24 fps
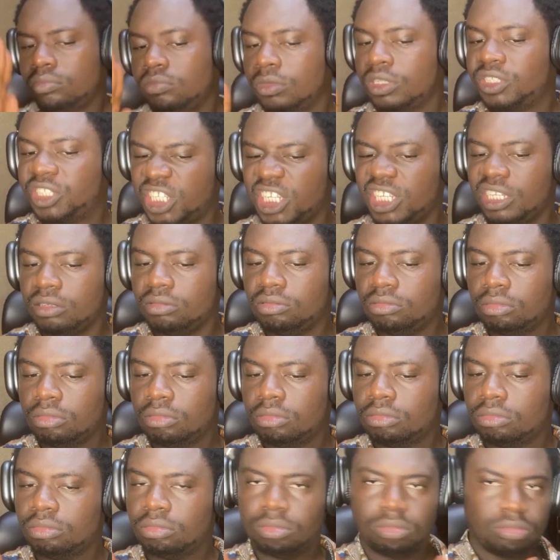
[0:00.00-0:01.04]
See,
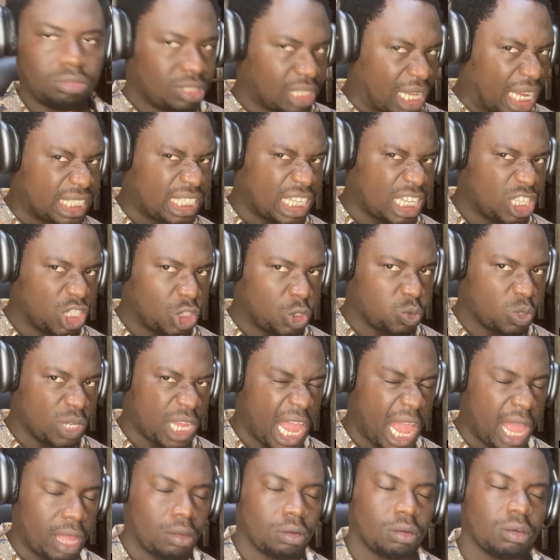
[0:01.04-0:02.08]
there's an issue
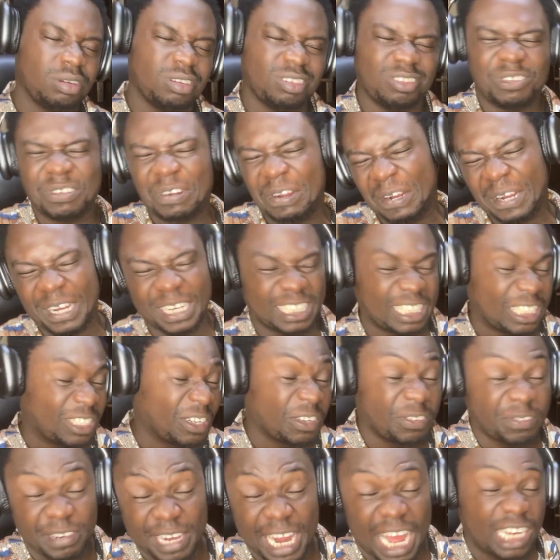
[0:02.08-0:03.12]
here. Well, it's
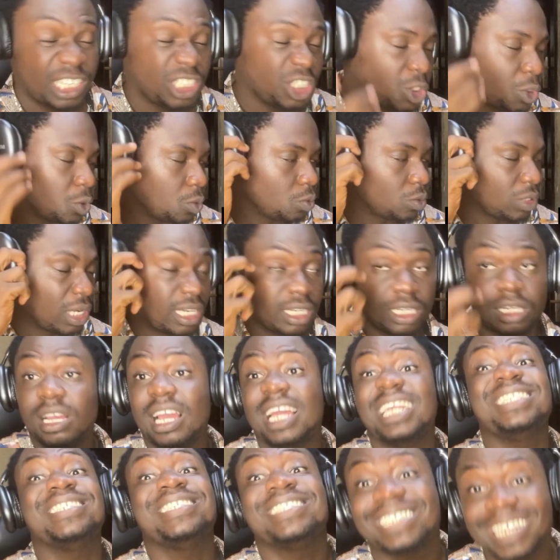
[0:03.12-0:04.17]
not really an issue, and
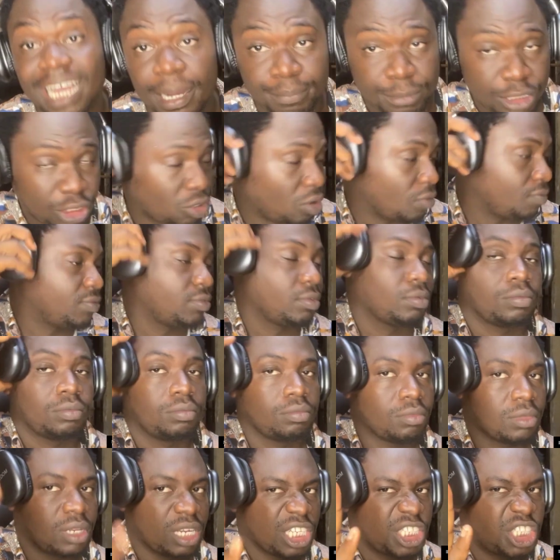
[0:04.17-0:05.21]
anything can be solved.
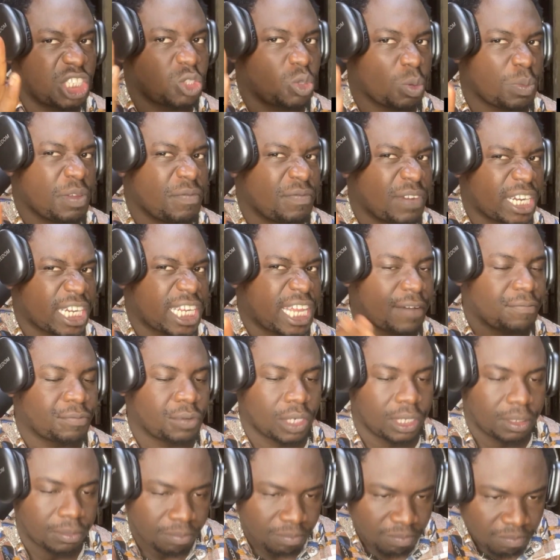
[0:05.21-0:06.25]
Listen to me very
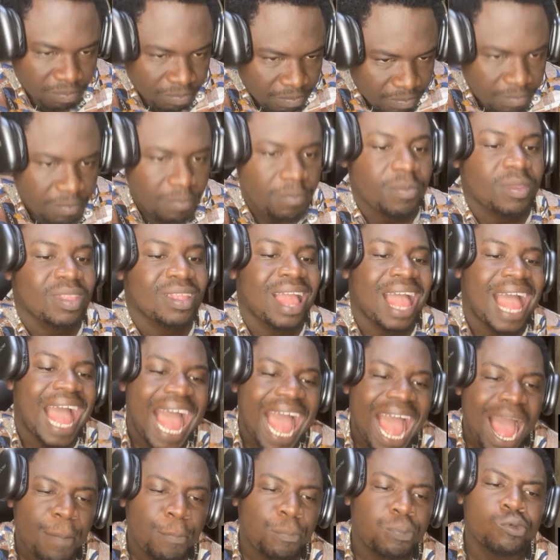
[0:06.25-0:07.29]
carefully.
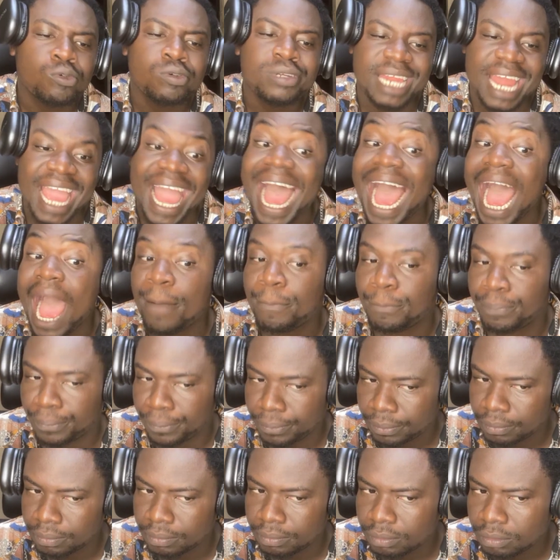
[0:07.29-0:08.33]
Apple, the app.
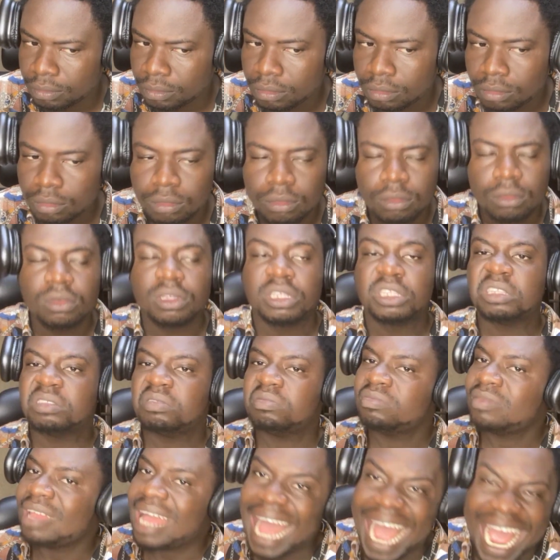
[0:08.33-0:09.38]

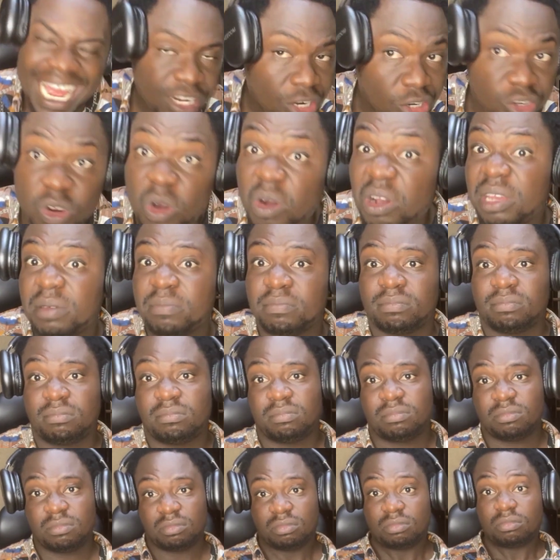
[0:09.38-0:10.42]
I don't know him
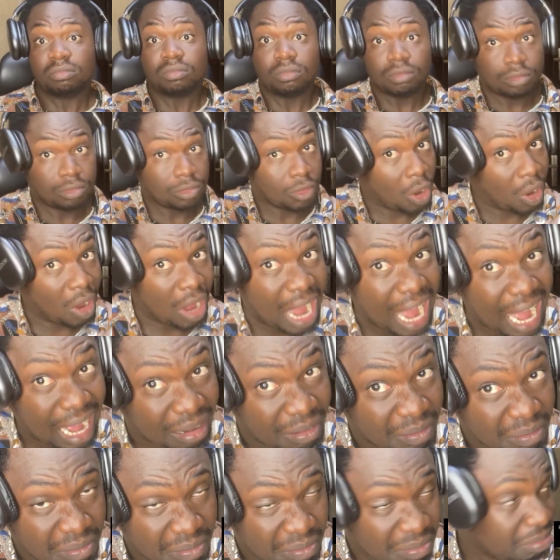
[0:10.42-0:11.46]
or her.
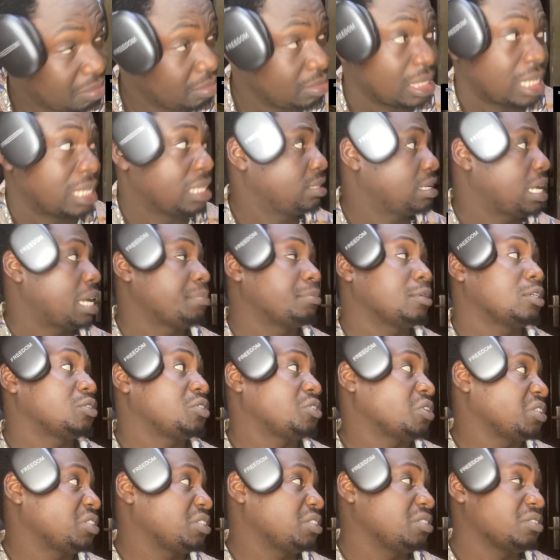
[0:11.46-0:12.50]
I'm not
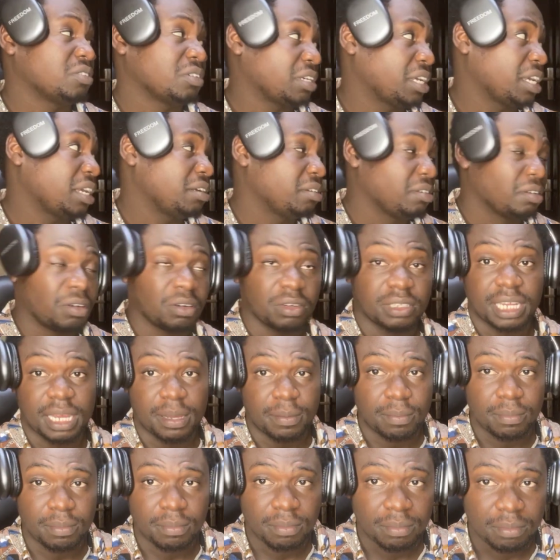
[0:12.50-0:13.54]
judging, okay? Or
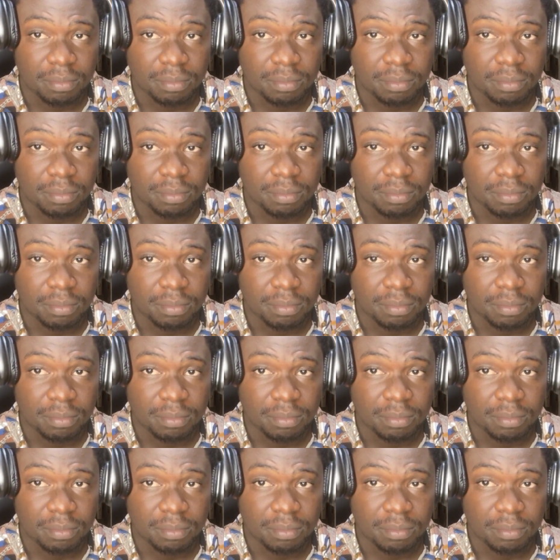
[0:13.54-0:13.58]
them.